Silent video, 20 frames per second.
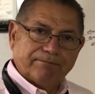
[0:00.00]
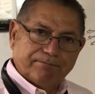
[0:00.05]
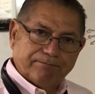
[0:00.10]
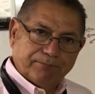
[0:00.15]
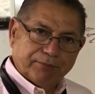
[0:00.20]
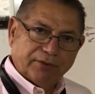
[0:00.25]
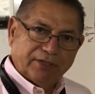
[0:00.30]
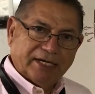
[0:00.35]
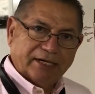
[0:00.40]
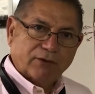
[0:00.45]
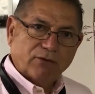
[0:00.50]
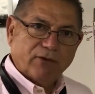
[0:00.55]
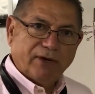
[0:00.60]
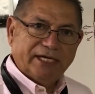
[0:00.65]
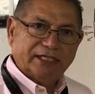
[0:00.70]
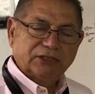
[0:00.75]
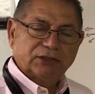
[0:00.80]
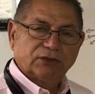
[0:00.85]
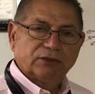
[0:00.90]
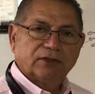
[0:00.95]
Put a
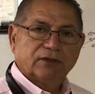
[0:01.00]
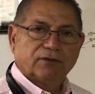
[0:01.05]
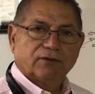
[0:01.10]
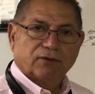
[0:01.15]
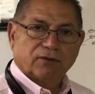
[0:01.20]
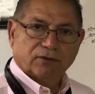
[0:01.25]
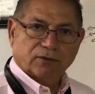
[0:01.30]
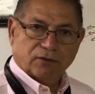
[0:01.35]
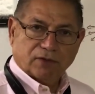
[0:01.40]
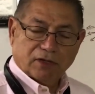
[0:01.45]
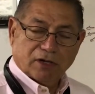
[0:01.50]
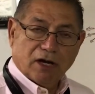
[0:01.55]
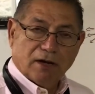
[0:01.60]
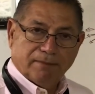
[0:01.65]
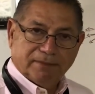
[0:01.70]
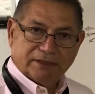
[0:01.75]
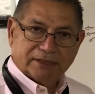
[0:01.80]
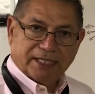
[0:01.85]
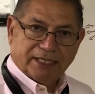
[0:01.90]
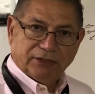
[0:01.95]
question or
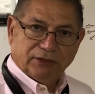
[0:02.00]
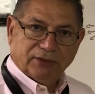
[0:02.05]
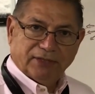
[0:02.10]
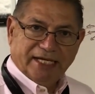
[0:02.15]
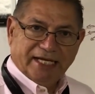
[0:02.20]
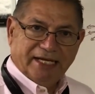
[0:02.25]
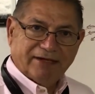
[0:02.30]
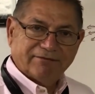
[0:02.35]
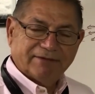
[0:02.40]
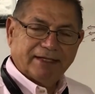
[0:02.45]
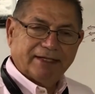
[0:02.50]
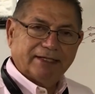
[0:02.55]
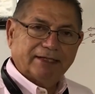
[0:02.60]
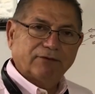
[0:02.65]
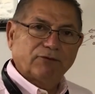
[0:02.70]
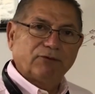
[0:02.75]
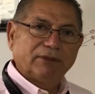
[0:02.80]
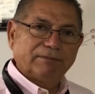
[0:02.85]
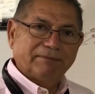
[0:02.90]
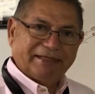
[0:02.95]
comments that you have, and
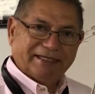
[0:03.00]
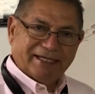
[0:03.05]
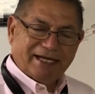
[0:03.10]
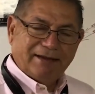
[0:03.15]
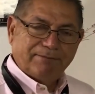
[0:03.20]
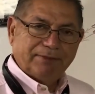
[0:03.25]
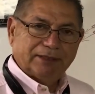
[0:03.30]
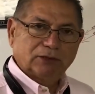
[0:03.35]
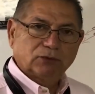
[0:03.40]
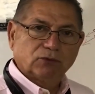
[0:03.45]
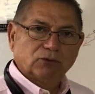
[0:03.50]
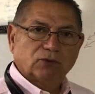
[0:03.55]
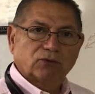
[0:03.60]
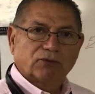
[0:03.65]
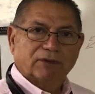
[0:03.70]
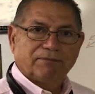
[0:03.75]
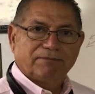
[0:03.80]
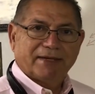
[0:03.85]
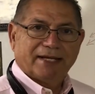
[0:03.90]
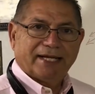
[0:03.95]
we'll be happy to
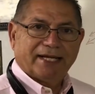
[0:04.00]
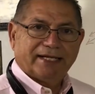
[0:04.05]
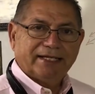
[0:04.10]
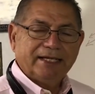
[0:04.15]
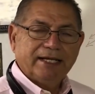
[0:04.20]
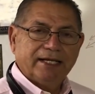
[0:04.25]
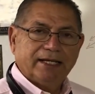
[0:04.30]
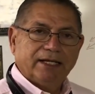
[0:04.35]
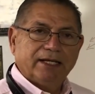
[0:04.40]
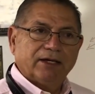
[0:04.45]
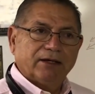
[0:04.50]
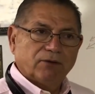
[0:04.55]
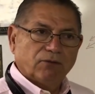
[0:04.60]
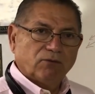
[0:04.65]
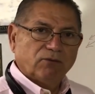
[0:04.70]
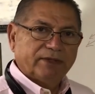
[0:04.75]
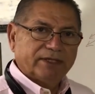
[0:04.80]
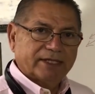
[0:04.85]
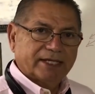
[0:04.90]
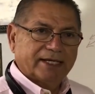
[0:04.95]
reply
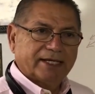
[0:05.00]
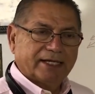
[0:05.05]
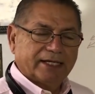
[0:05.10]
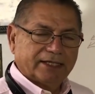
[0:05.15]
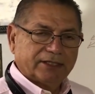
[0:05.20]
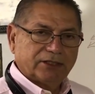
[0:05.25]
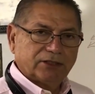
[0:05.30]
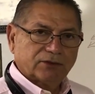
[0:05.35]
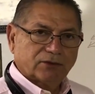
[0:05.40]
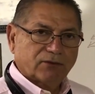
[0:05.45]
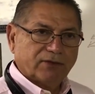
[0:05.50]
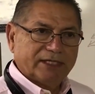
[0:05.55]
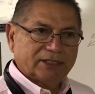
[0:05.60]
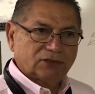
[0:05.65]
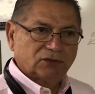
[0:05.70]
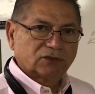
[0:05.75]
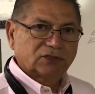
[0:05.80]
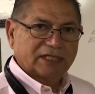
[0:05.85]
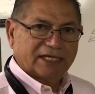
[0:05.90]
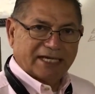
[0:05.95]
with your
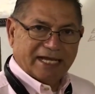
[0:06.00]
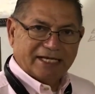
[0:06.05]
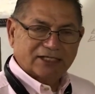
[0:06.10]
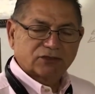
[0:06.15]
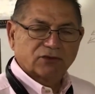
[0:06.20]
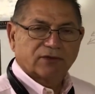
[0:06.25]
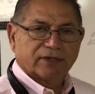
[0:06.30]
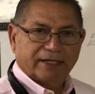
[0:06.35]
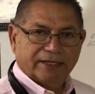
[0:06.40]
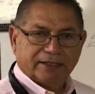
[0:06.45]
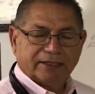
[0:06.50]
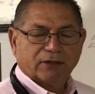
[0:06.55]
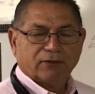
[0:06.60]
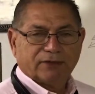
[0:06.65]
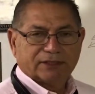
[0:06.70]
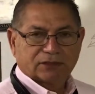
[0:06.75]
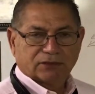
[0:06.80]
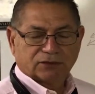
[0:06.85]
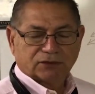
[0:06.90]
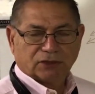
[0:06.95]
questions and answer any
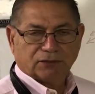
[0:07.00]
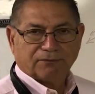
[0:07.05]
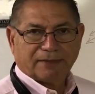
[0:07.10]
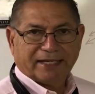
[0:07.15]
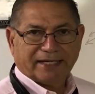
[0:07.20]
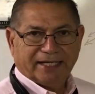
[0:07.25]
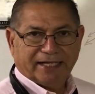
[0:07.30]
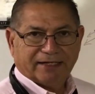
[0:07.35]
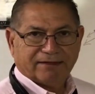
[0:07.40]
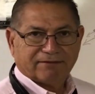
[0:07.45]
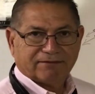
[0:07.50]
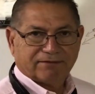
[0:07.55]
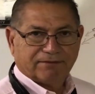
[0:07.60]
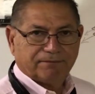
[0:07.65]
questions you might have.